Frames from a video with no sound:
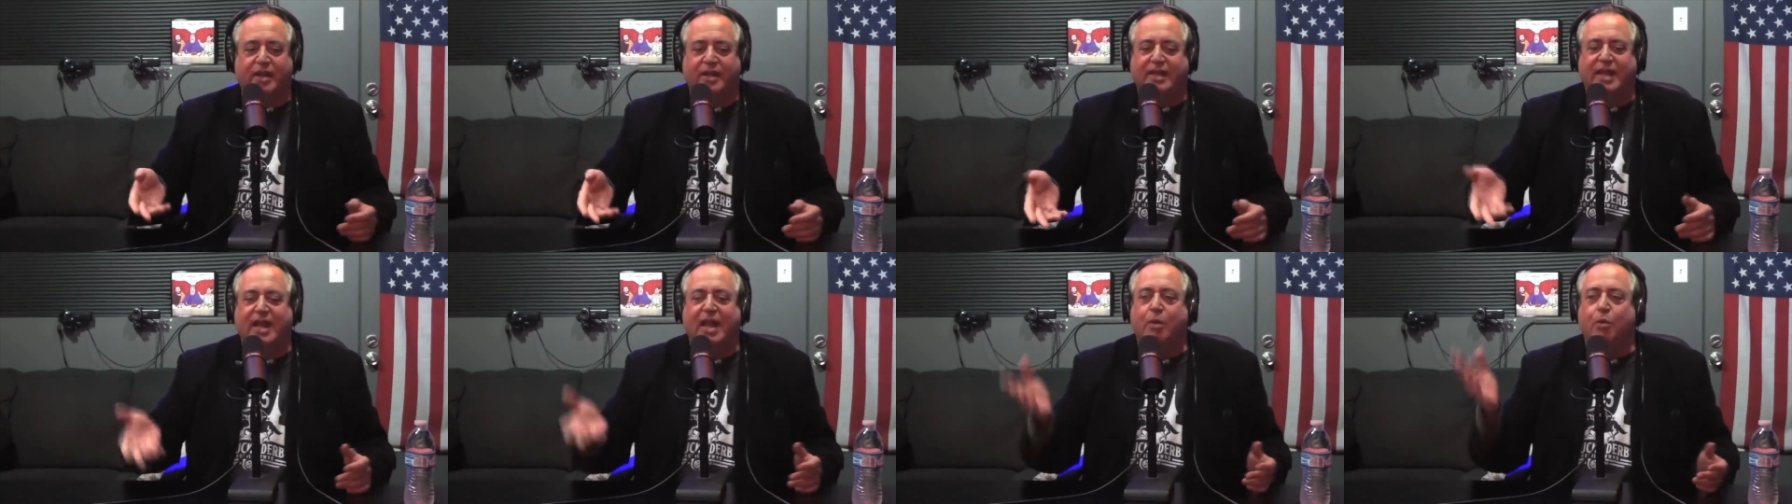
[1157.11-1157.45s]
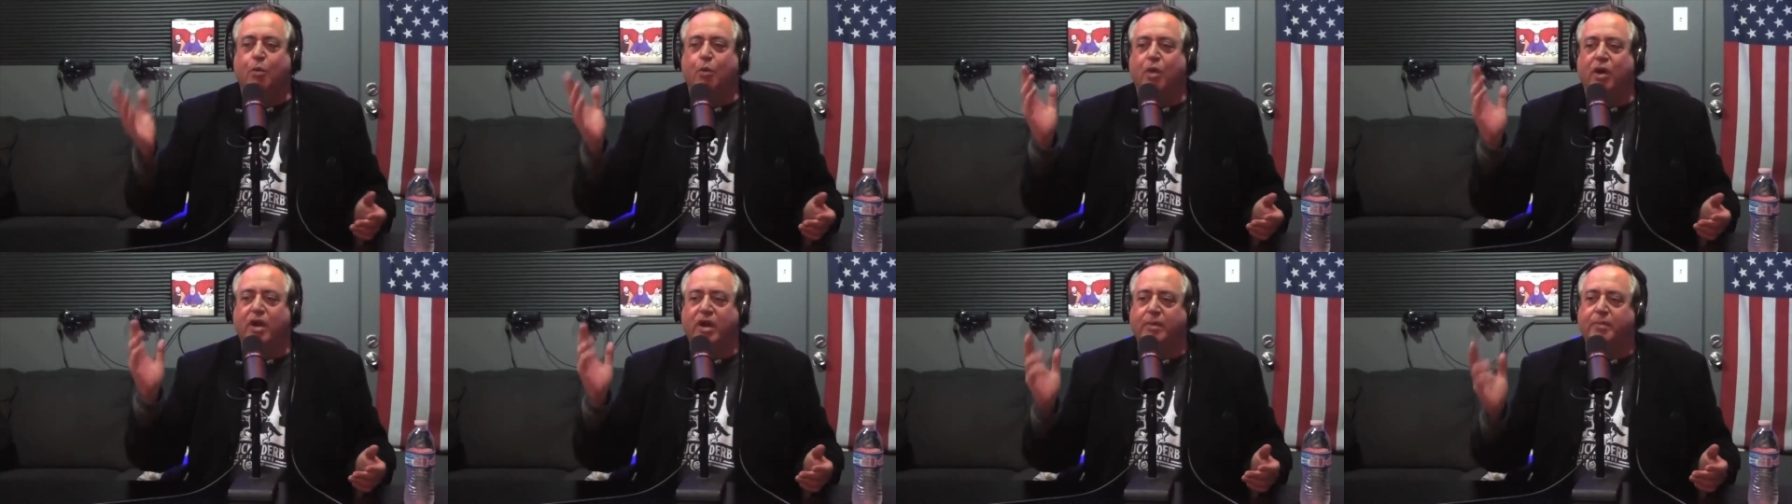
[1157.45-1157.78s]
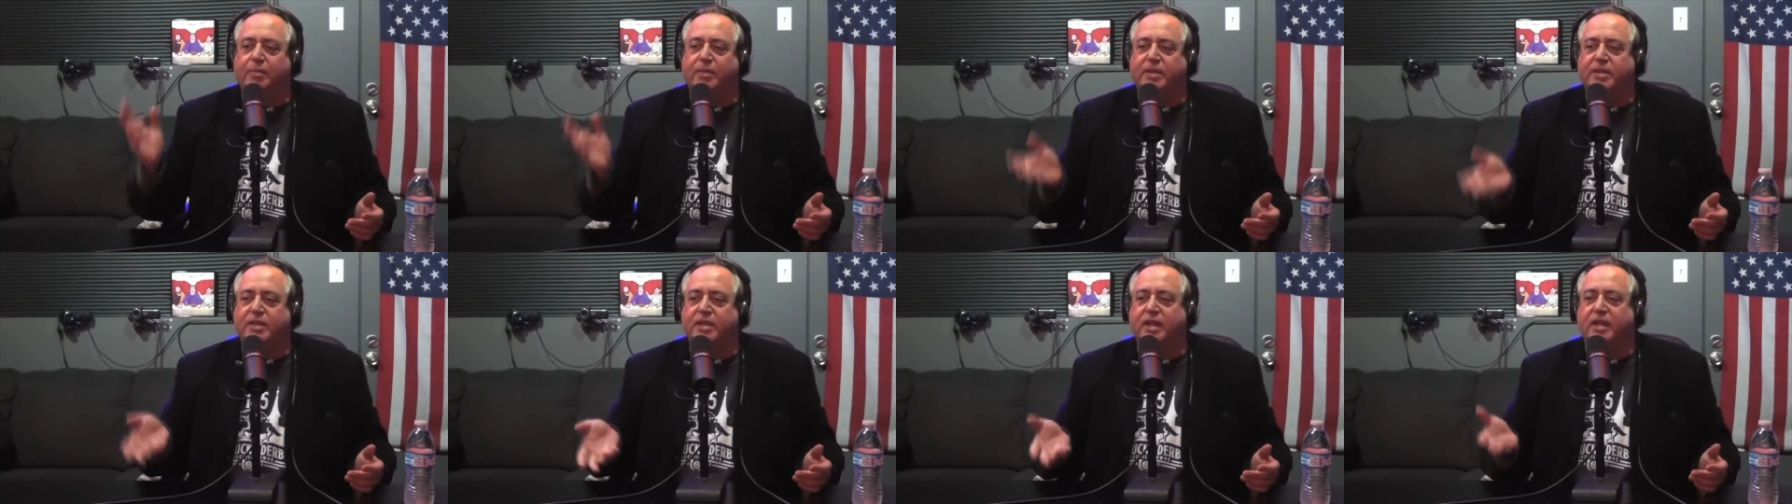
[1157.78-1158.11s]
That one in
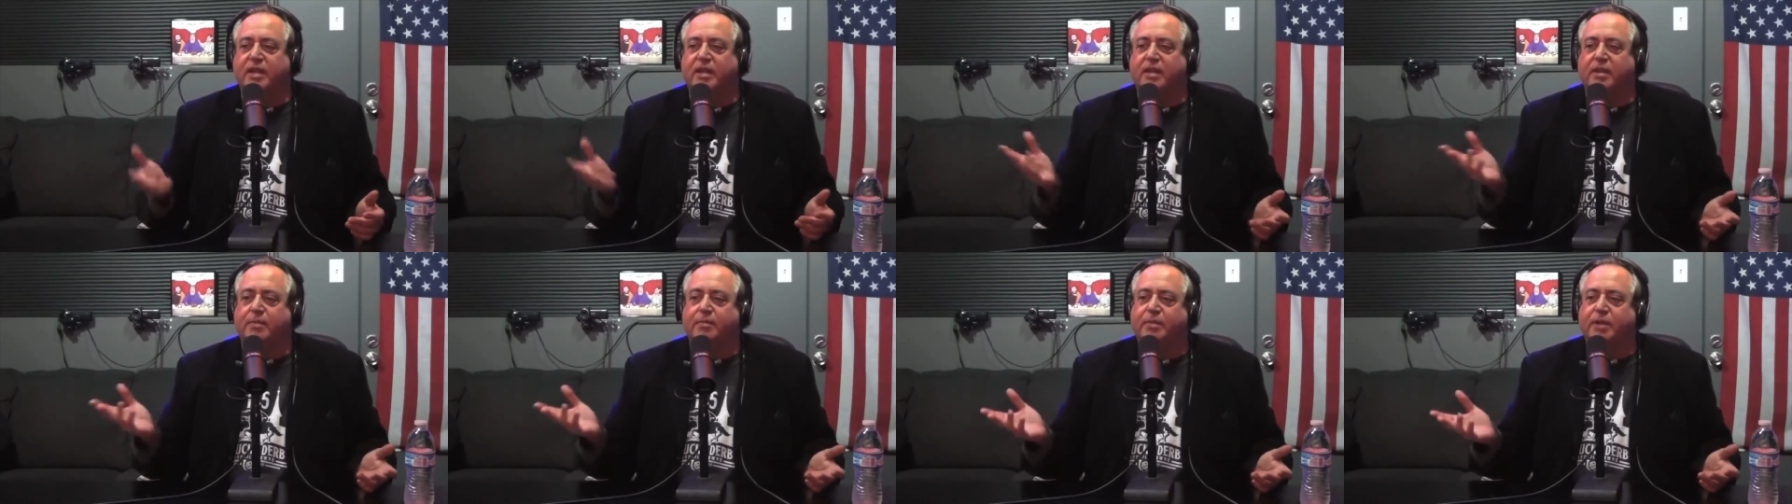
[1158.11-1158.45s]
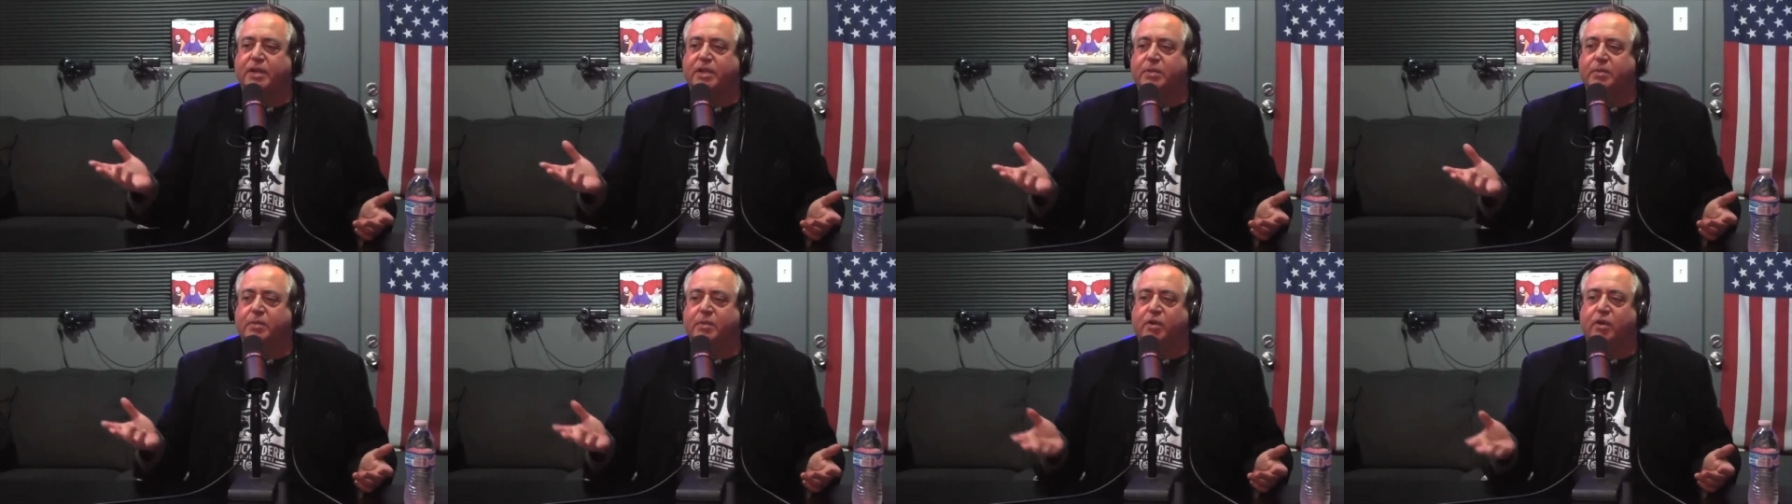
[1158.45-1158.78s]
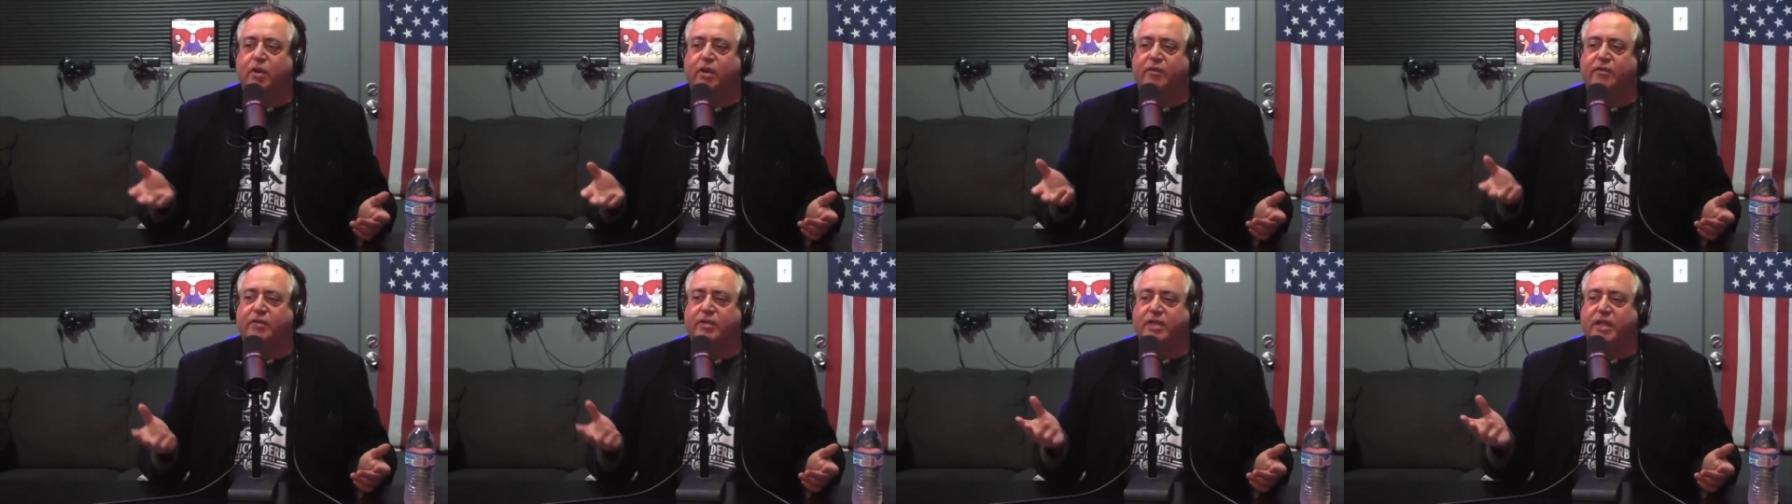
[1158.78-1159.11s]
particular pissed me
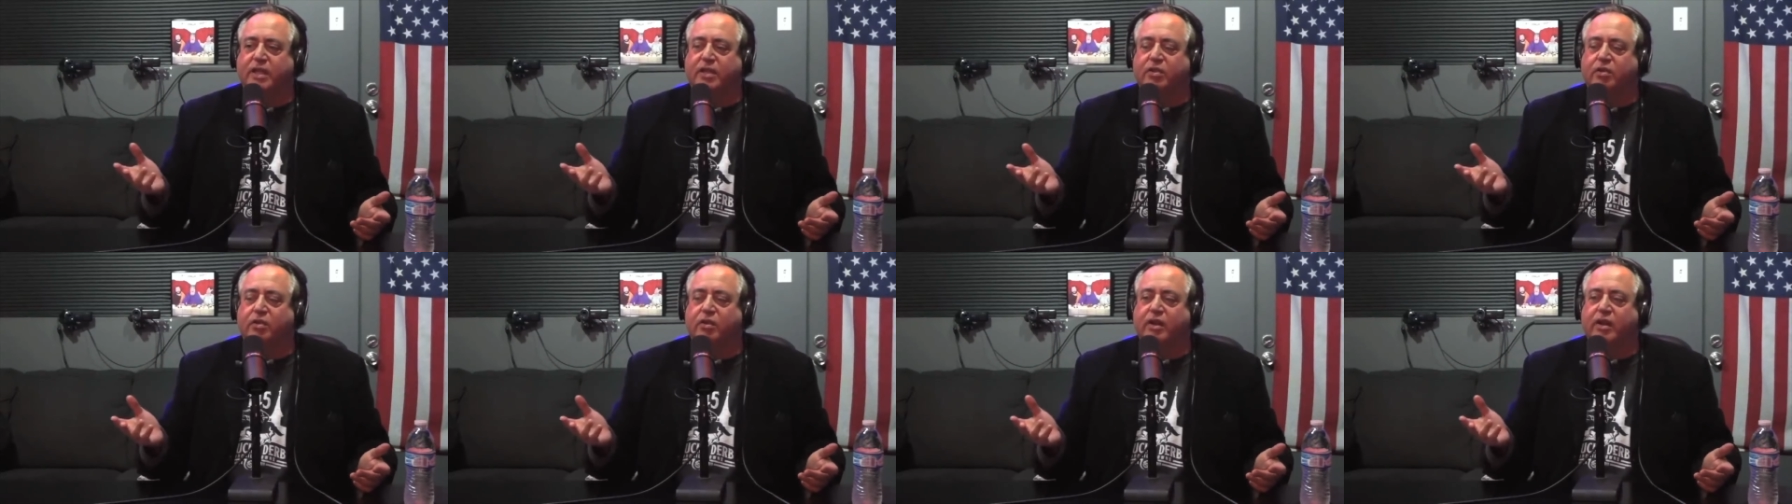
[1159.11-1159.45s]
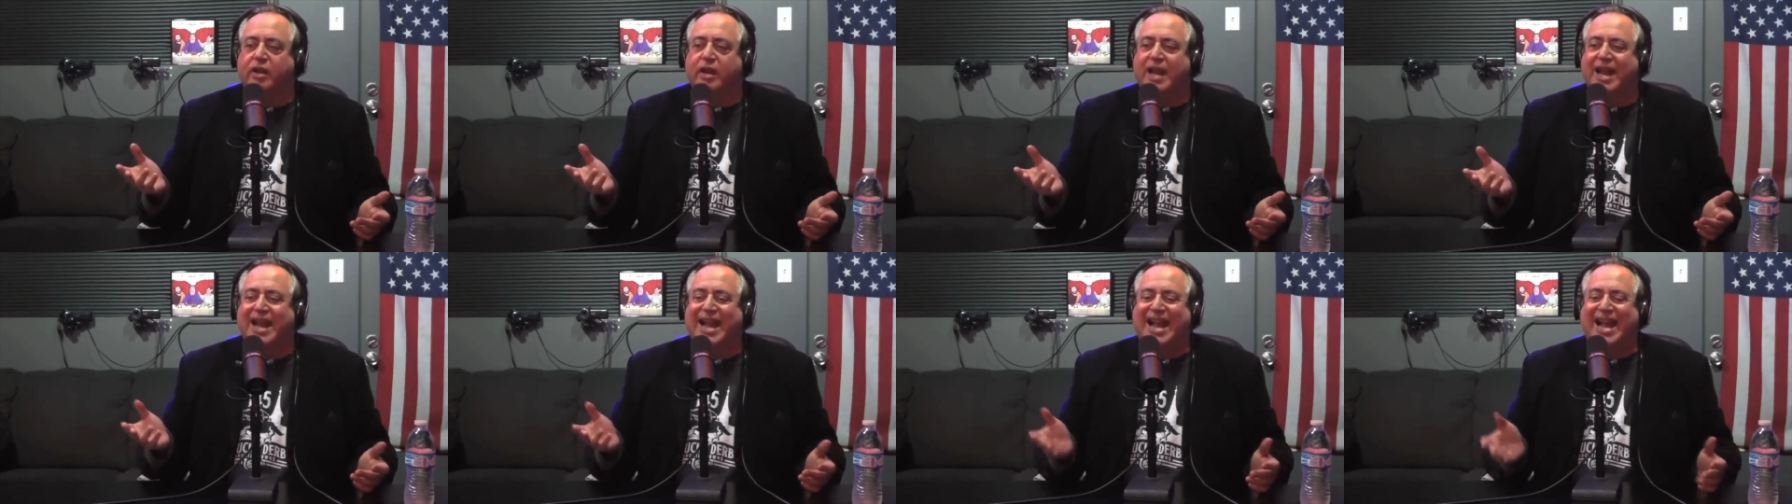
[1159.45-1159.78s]
off because I thought,